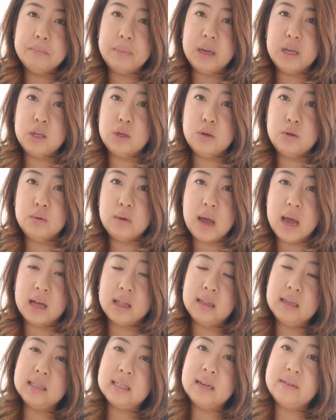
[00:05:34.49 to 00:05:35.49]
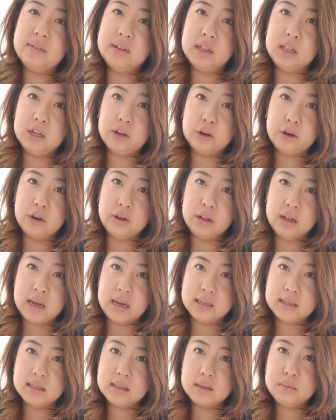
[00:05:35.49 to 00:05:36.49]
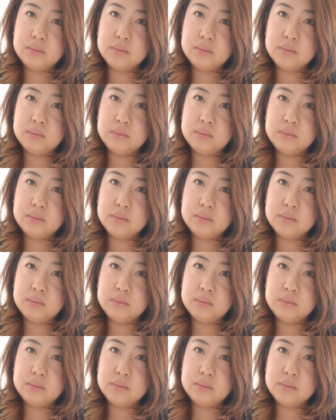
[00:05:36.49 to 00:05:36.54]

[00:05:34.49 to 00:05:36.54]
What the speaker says: but you at least have a clear goal as